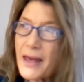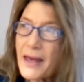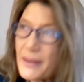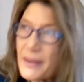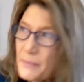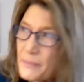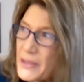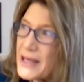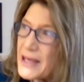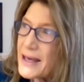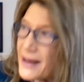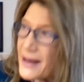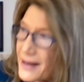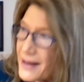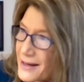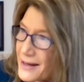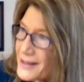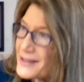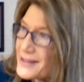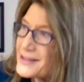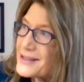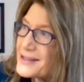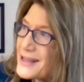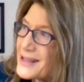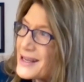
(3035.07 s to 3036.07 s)

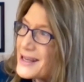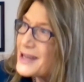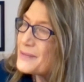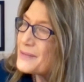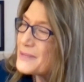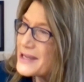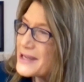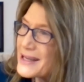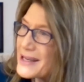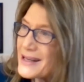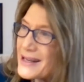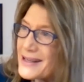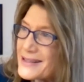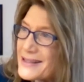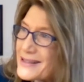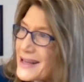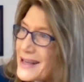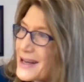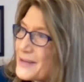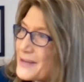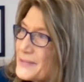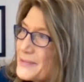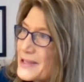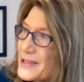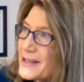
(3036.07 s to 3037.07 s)
Because
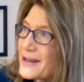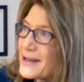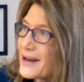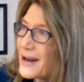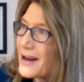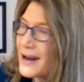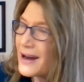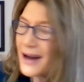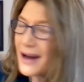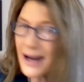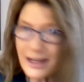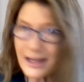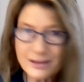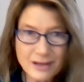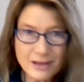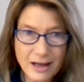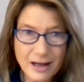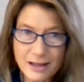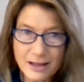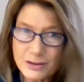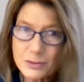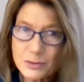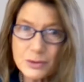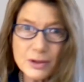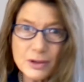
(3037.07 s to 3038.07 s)
I mean I
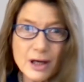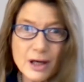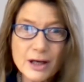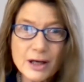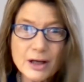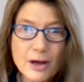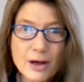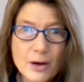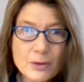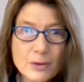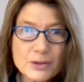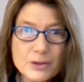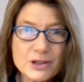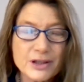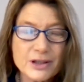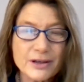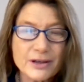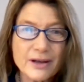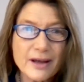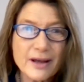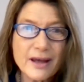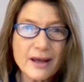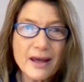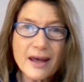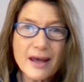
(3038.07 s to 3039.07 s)
do a lot of coaching